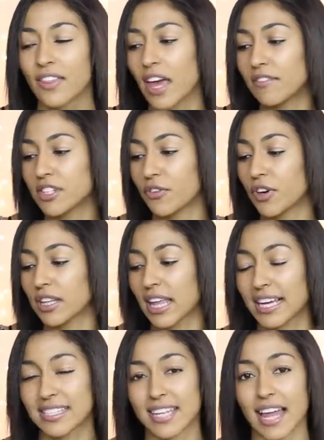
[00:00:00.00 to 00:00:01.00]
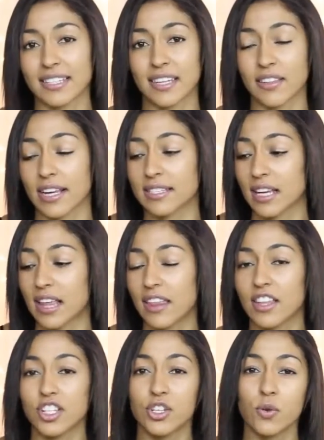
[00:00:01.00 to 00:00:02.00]
They have different like scents and things like
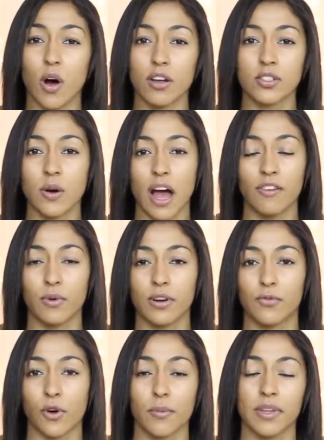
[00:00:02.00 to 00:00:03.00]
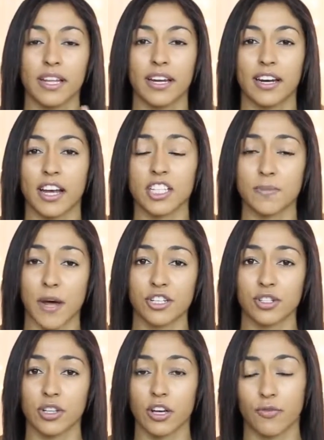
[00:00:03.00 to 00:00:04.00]
that. They do also have one formulated
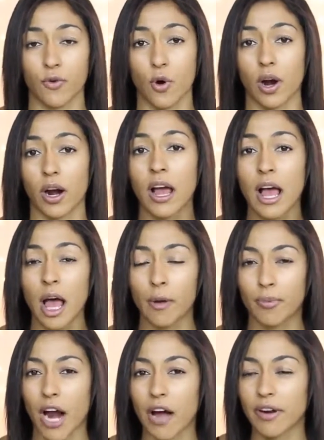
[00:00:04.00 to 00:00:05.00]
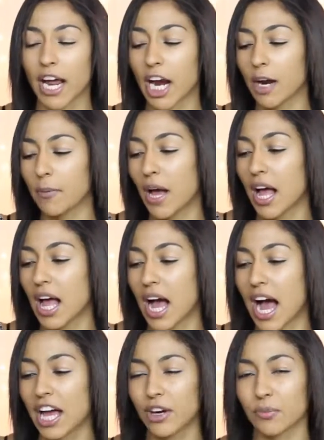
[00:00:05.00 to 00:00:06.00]
especially for brown hair, but
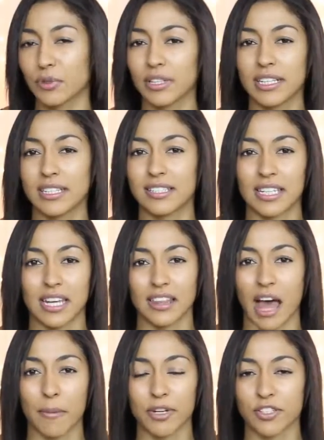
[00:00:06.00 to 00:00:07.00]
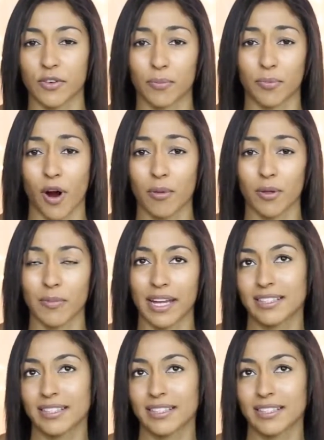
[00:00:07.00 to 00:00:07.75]
I don't really see that much of a problem.